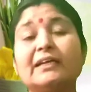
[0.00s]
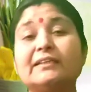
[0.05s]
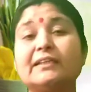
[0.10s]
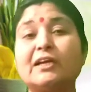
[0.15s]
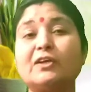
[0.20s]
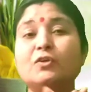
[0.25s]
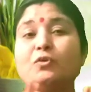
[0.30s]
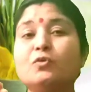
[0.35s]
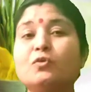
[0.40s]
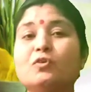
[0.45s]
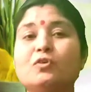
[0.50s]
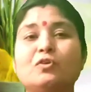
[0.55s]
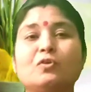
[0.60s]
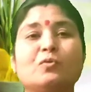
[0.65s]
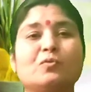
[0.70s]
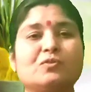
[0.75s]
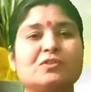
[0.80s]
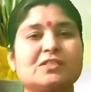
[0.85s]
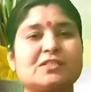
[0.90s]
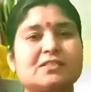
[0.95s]
The two
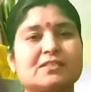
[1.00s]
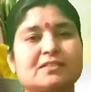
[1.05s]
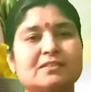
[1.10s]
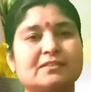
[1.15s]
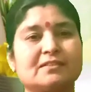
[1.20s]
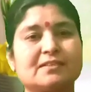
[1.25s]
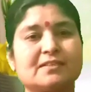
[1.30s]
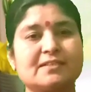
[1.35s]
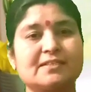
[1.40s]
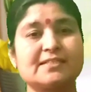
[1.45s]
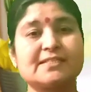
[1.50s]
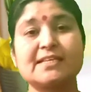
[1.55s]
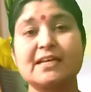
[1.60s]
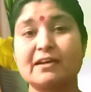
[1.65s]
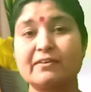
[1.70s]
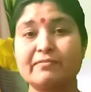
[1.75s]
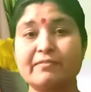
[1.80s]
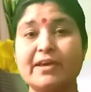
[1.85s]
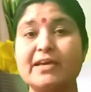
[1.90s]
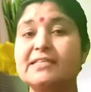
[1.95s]
roads
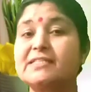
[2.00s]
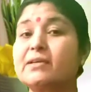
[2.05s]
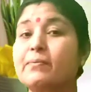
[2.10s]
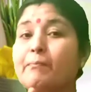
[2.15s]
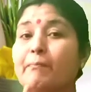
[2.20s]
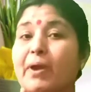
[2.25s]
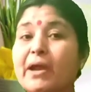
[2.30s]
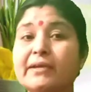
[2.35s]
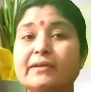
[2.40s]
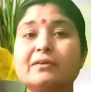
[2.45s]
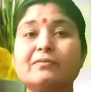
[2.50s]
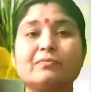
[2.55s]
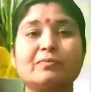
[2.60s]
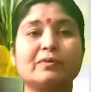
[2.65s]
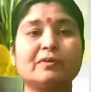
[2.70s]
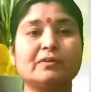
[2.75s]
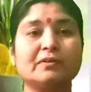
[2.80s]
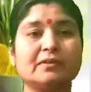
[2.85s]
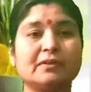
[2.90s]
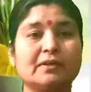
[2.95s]
serve as a
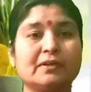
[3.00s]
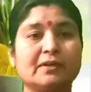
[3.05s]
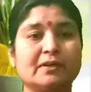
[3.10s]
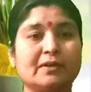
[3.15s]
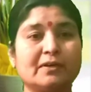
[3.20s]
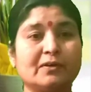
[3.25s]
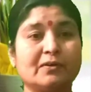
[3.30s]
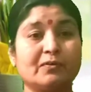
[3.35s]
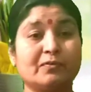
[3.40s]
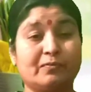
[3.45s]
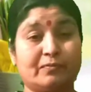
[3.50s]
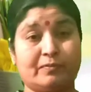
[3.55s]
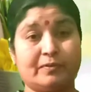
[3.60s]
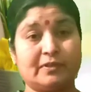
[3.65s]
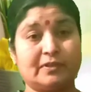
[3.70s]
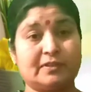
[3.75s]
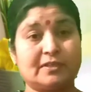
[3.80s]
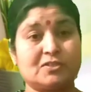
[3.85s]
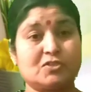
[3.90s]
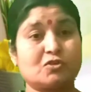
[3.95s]
metaphor
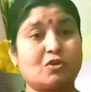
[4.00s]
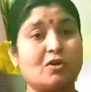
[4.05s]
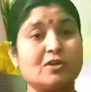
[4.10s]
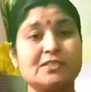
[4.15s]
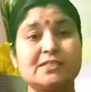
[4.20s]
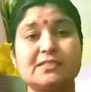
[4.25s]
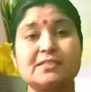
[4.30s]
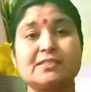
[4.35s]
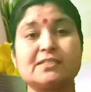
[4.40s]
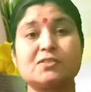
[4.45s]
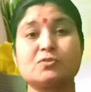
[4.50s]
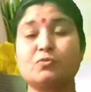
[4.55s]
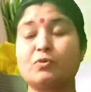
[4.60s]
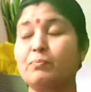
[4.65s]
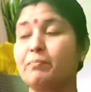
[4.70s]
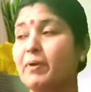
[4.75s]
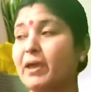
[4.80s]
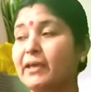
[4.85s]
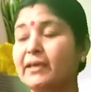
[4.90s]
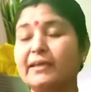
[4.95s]
for the choices
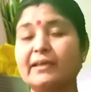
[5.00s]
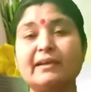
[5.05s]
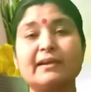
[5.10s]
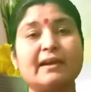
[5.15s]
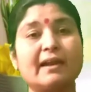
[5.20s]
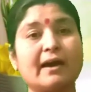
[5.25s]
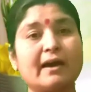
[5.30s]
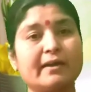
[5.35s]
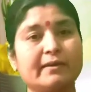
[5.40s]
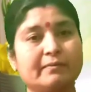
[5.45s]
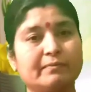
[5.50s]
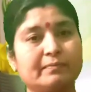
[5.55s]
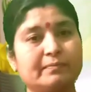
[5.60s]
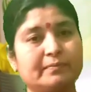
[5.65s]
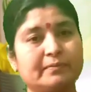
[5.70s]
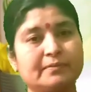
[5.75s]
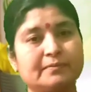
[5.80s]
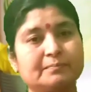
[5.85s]
we make in life.